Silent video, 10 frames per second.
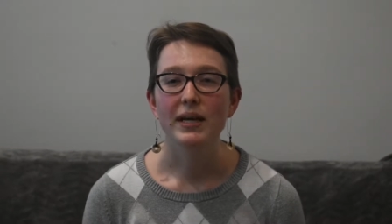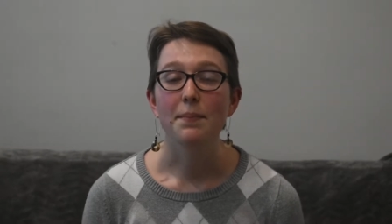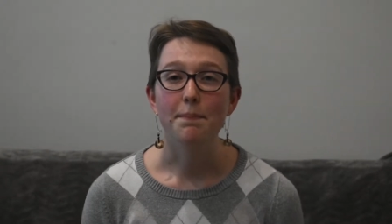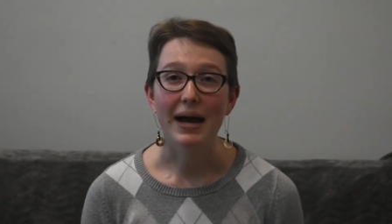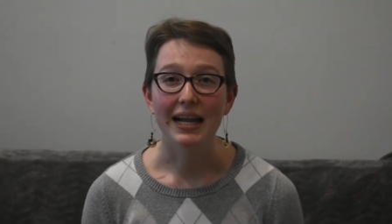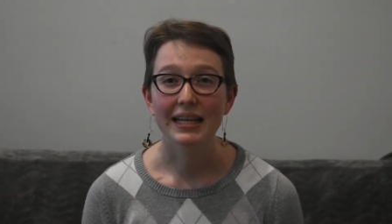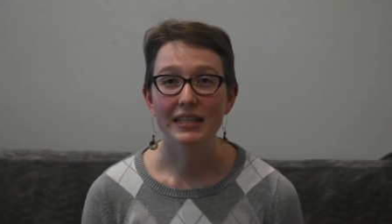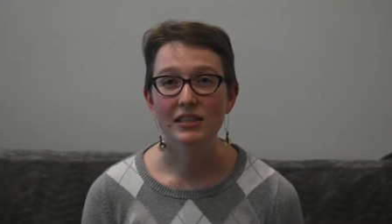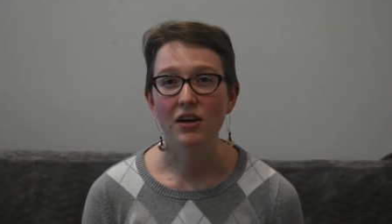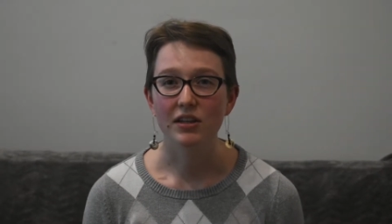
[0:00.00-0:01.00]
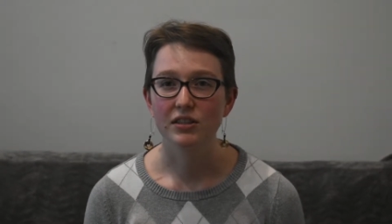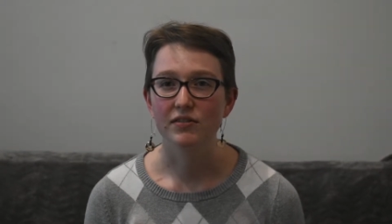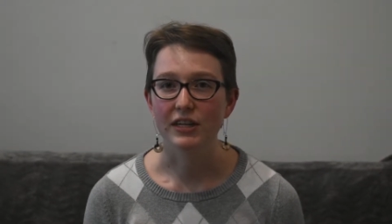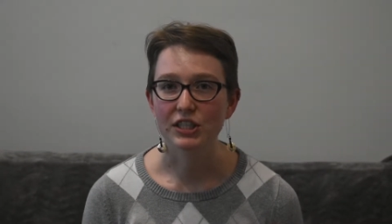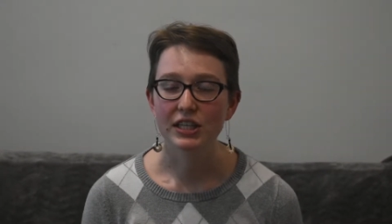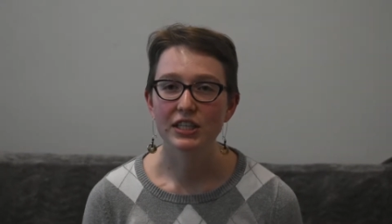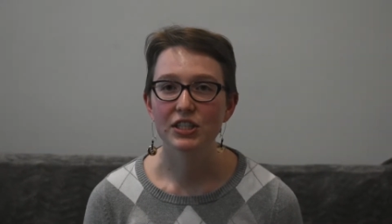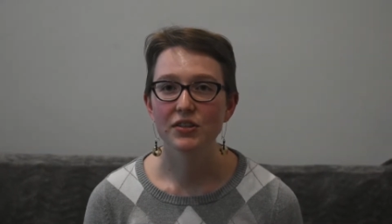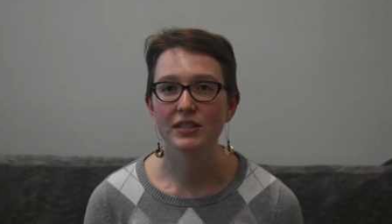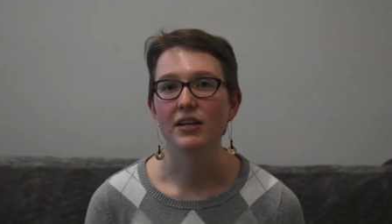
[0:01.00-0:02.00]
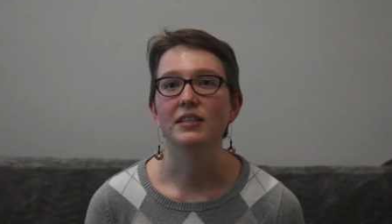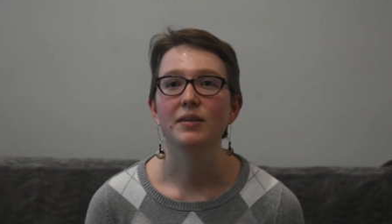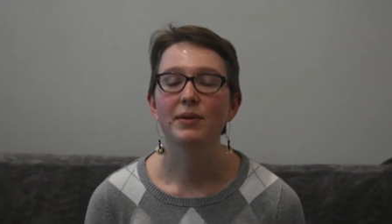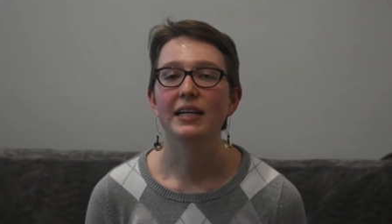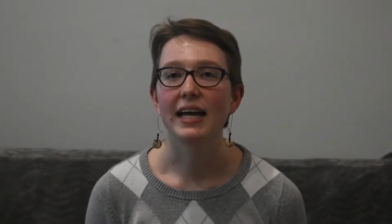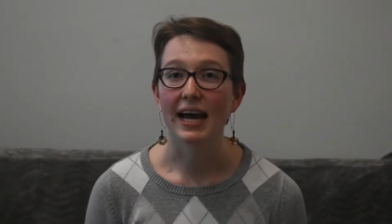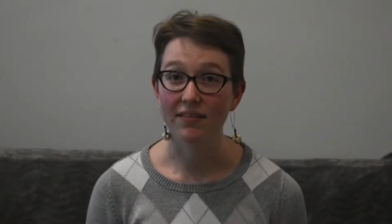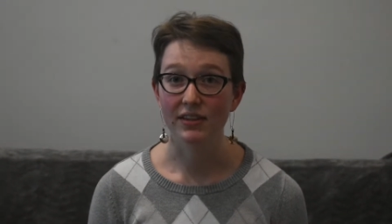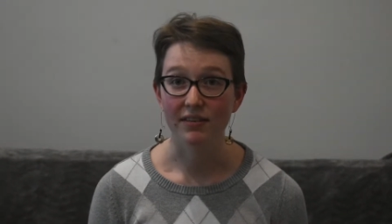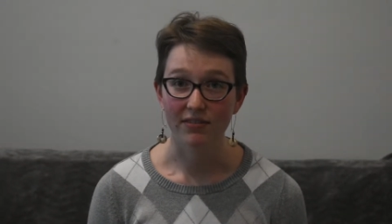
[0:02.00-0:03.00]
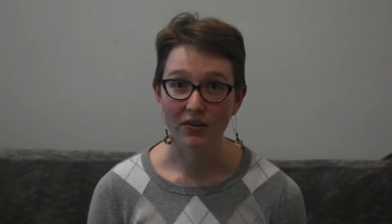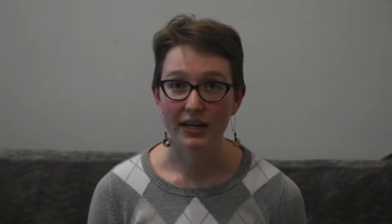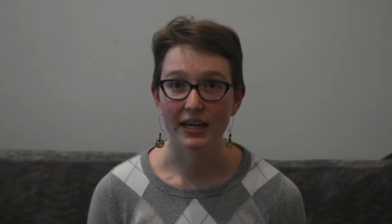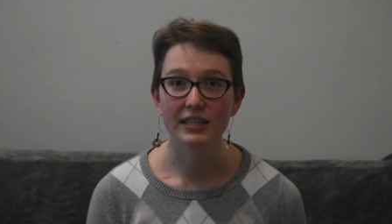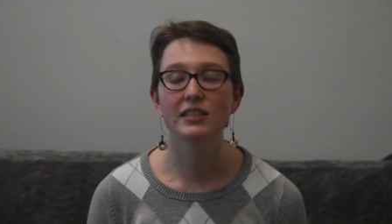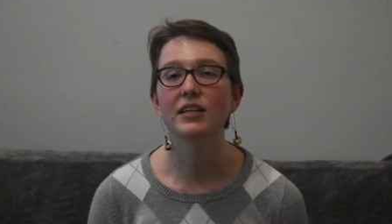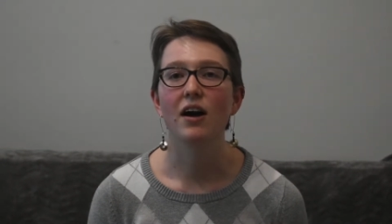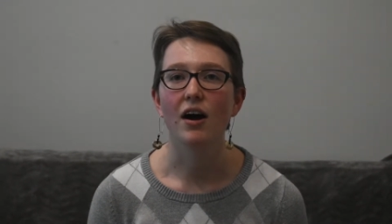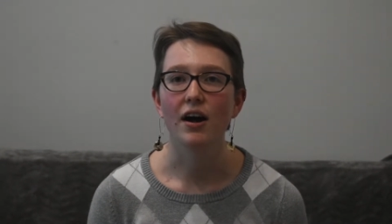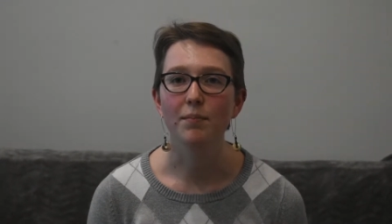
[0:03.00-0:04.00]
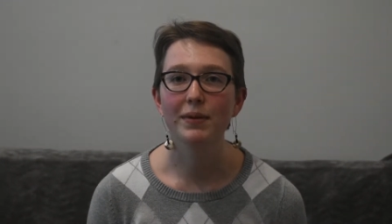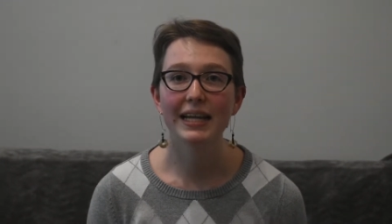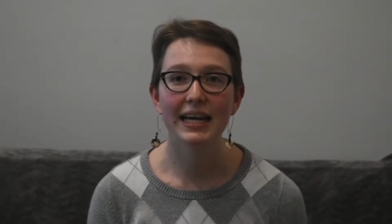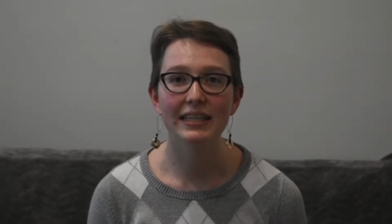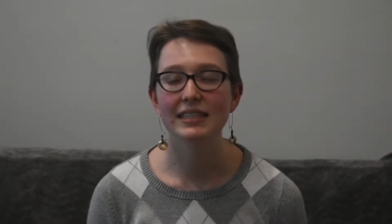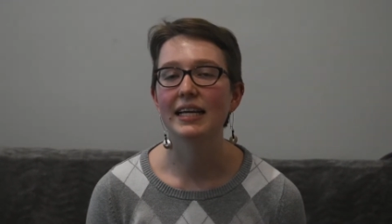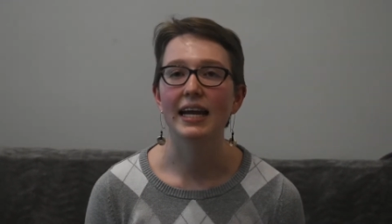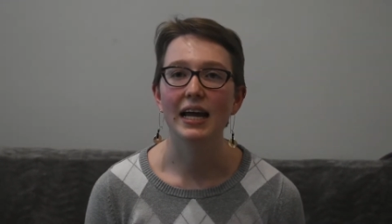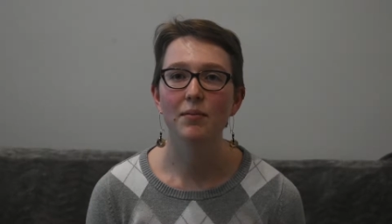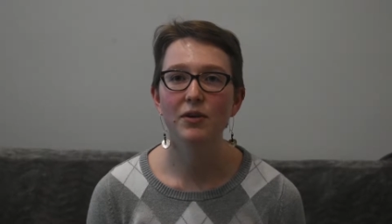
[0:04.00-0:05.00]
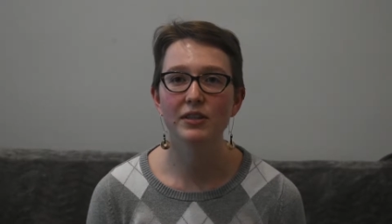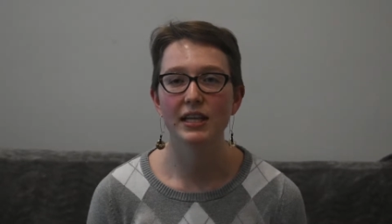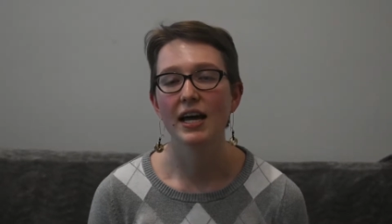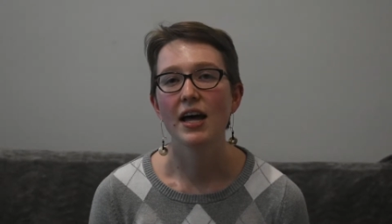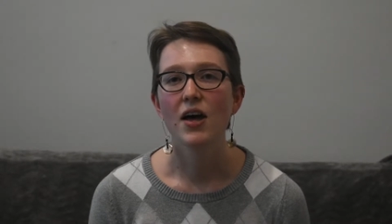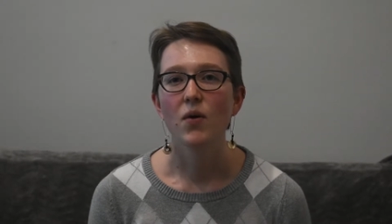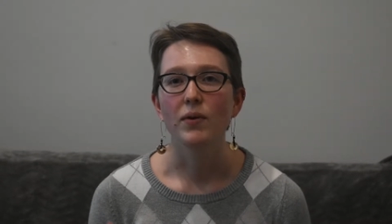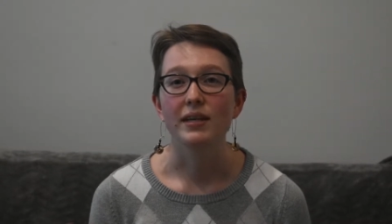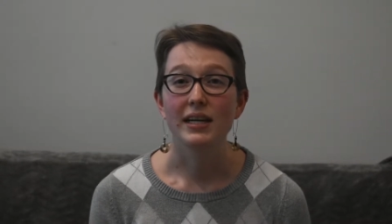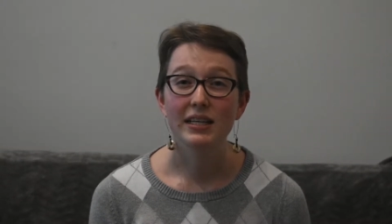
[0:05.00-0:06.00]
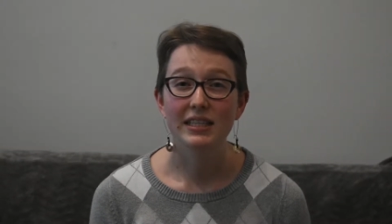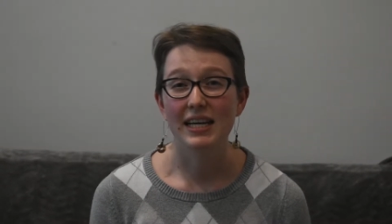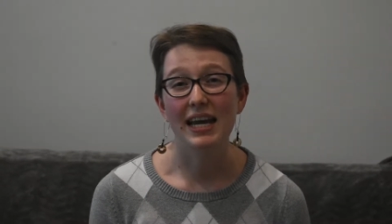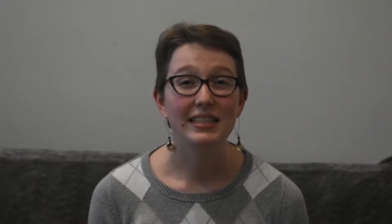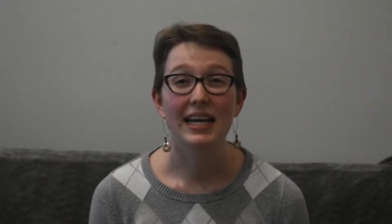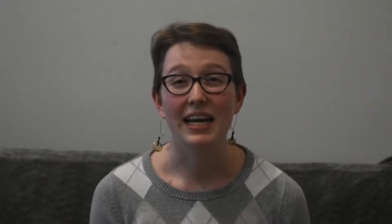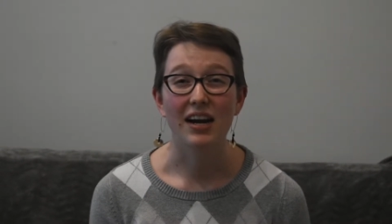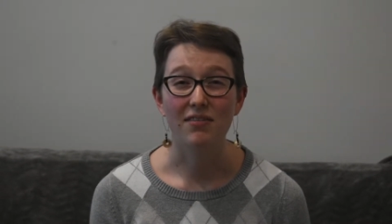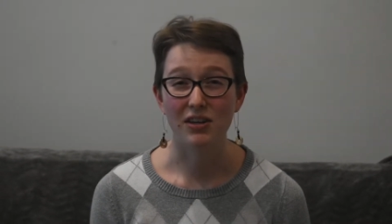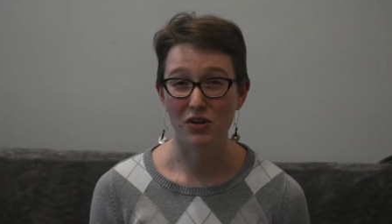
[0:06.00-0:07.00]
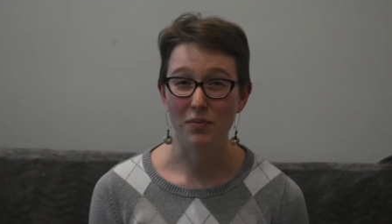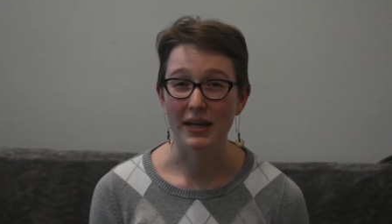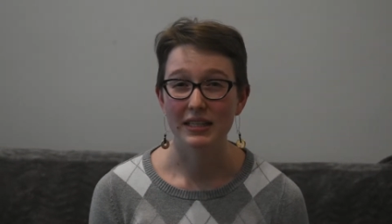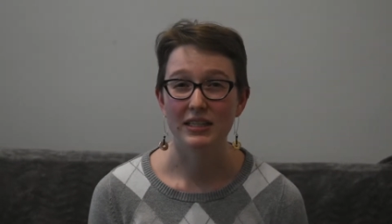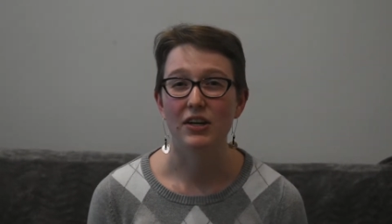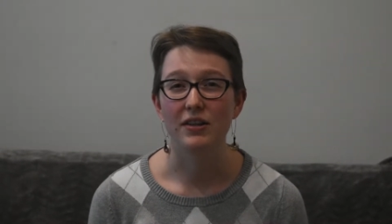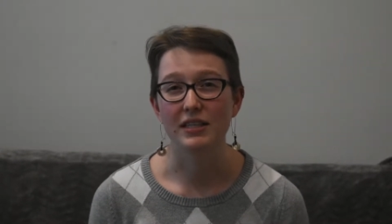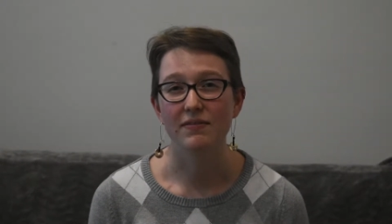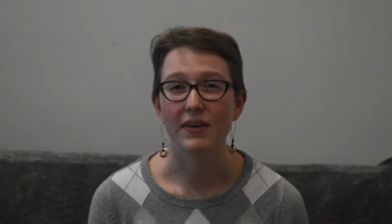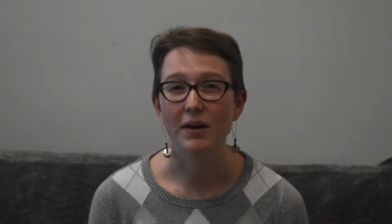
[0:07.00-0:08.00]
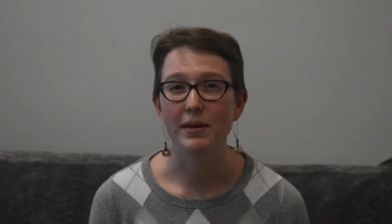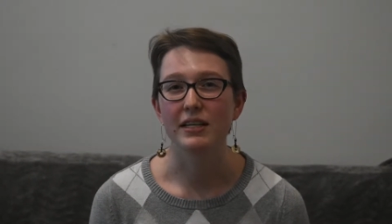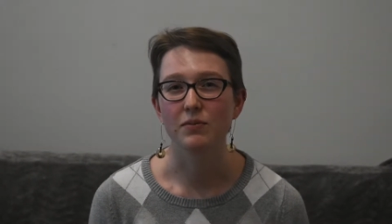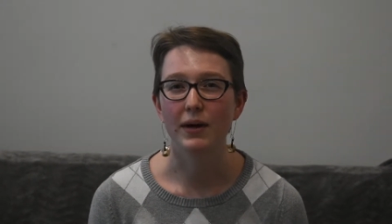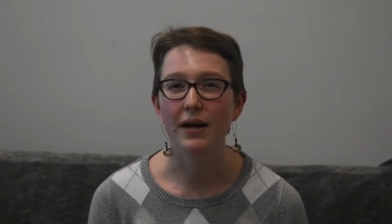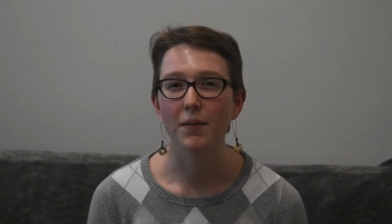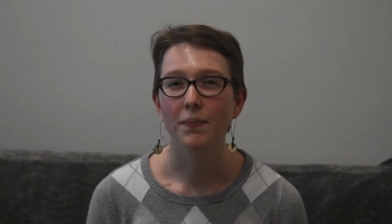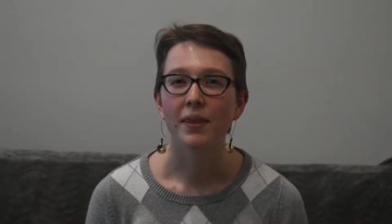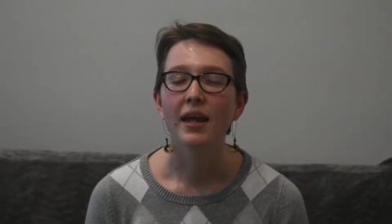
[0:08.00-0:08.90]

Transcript: we can balance conservation issues that are typically heavily focused on plants and animals with needing to take care of humans that are in this environment as well.